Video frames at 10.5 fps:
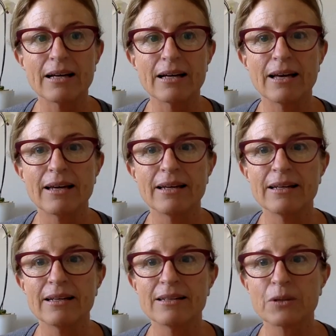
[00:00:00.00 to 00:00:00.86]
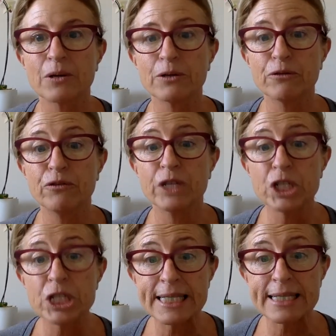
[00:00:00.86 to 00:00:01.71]
And it is called
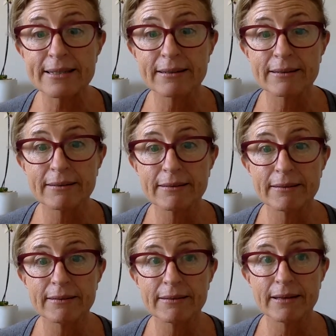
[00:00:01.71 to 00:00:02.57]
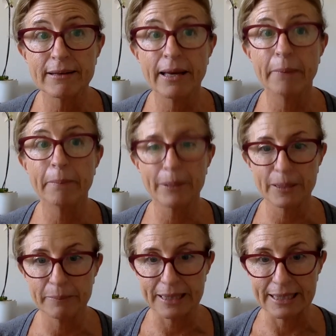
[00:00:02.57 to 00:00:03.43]
Fierce
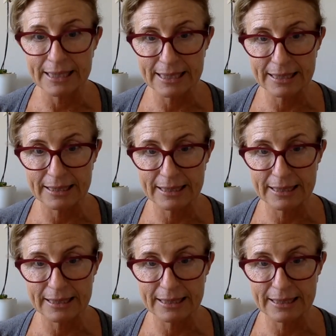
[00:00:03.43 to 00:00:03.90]
Embodiment